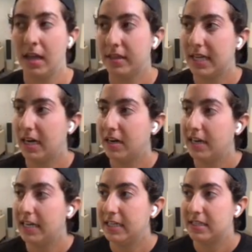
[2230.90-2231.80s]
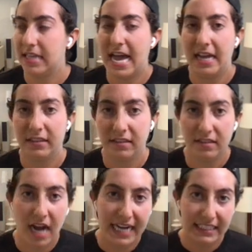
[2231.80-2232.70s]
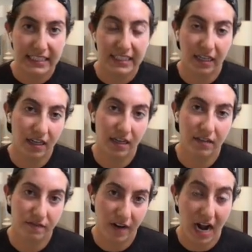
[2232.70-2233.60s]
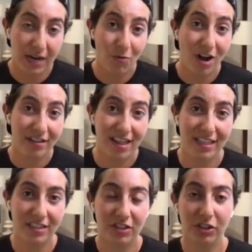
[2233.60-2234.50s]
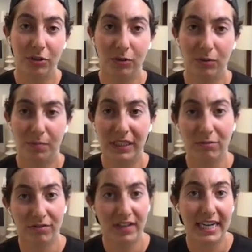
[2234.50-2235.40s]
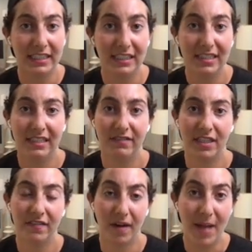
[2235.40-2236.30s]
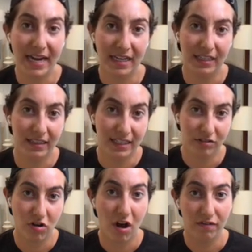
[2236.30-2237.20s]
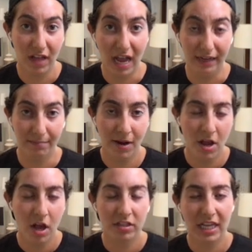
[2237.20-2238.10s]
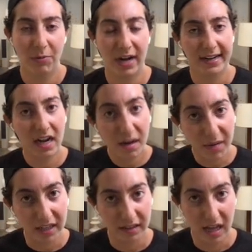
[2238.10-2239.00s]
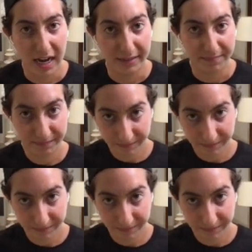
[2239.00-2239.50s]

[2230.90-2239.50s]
there is that idea of I want things to be reflected even if I'm editing things offline. So that when I come online,